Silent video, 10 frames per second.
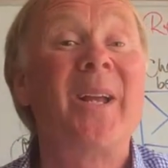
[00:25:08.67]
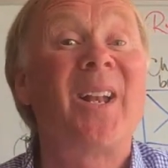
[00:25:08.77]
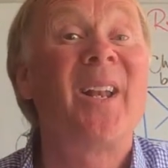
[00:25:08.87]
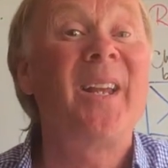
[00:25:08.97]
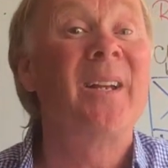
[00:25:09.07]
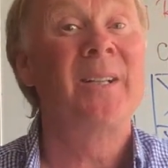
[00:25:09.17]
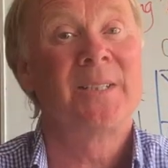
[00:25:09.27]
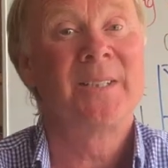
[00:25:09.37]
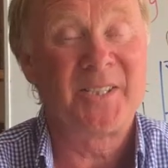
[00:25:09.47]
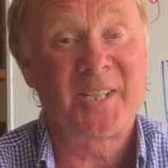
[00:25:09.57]
weekly?
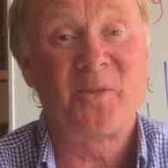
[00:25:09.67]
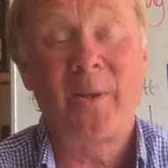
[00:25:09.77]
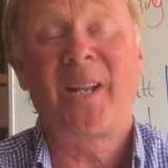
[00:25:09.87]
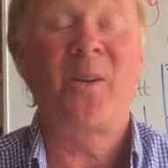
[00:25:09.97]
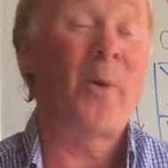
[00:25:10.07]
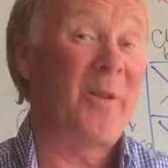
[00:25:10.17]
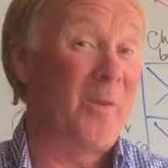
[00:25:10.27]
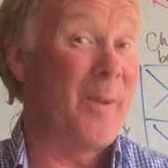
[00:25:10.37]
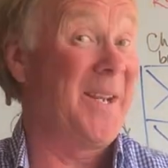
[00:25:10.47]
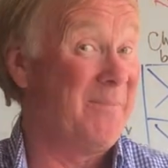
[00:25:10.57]
Instead of weekly, why don't we
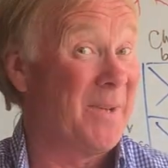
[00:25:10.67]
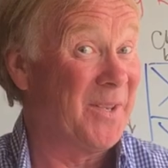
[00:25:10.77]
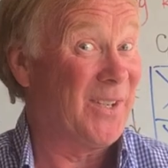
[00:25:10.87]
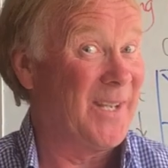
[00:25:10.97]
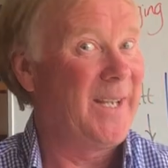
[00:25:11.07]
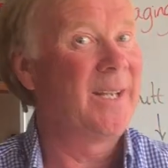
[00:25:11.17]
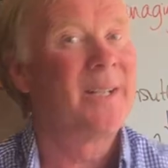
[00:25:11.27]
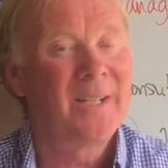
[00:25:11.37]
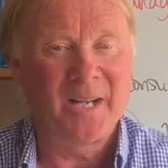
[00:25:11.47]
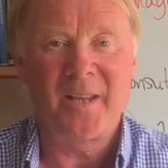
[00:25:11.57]
make it monthly?
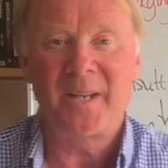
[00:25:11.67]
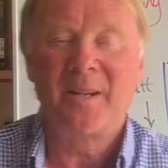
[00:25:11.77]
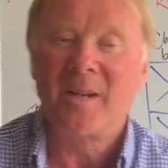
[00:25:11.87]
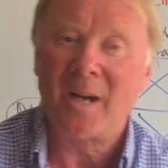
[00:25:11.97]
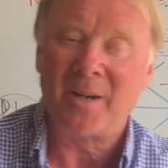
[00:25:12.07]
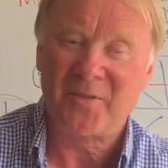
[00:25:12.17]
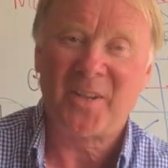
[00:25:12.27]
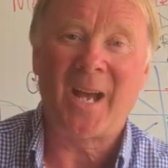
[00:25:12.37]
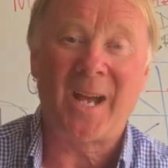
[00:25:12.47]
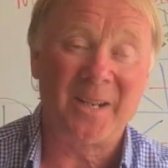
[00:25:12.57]
And then after
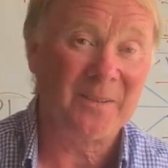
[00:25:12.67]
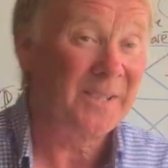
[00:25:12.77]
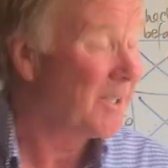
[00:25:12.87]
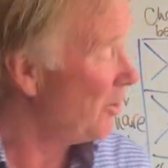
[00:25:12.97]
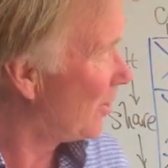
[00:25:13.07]
that, you